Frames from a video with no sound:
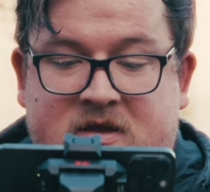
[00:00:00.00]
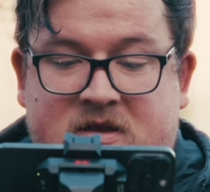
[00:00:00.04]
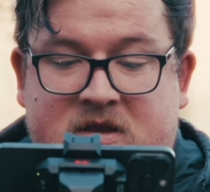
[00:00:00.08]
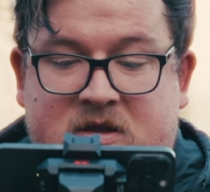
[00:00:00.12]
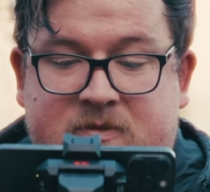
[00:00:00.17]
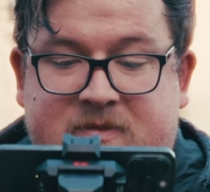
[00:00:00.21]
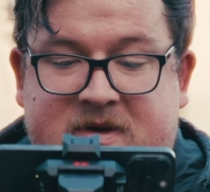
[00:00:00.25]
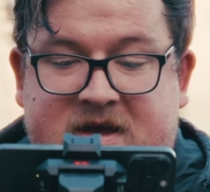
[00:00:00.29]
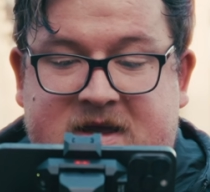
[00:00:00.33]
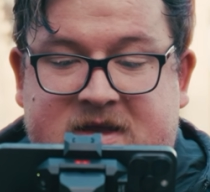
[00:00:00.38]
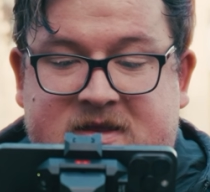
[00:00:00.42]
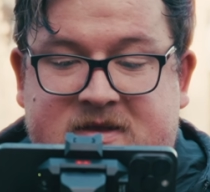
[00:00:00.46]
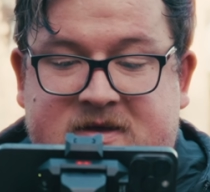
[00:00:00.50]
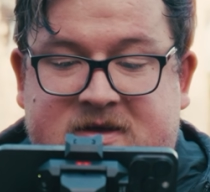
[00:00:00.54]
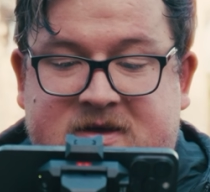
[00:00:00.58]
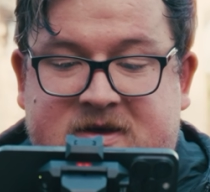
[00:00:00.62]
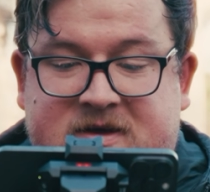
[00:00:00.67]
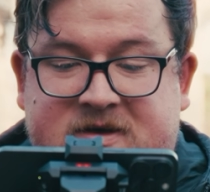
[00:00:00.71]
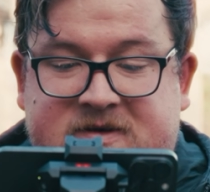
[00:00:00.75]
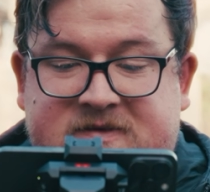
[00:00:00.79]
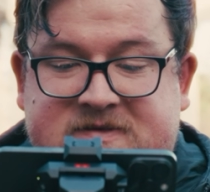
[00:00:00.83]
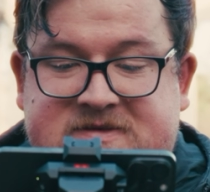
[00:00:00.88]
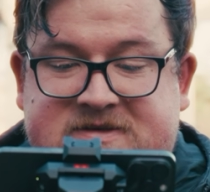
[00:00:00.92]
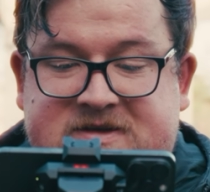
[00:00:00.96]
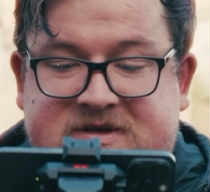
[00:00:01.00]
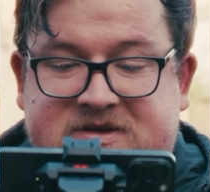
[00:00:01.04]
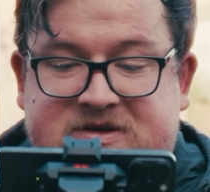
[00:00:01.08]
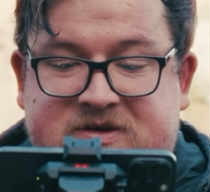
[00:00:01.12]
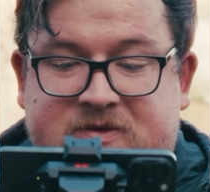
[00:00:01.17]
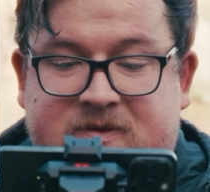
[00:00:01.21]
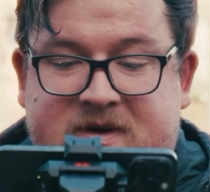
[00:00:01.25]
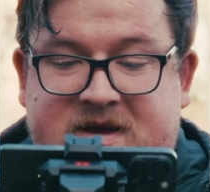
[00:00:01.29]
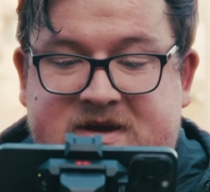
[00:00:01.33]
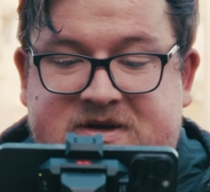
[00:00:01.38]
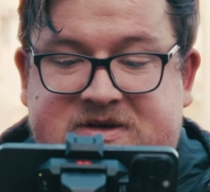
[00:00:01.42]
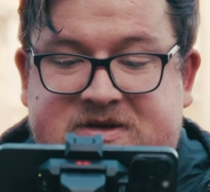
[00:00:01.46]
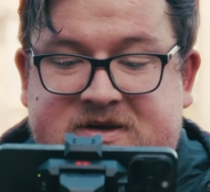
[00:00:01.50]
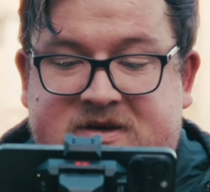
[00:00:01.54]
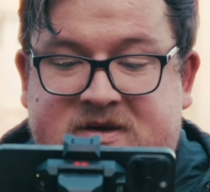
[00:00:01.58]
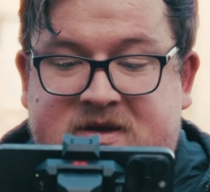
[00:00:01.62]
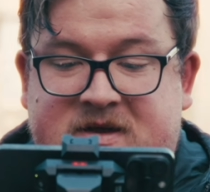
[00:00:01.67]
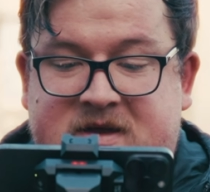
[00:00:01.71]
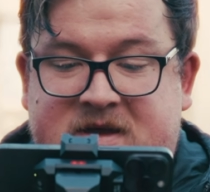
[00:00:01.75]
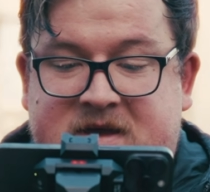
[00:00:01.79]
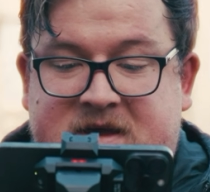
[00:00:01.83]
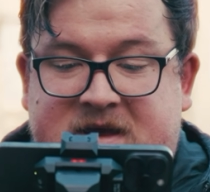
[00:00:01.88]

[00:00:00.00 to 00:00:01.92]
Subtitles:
no matter the kind of situation.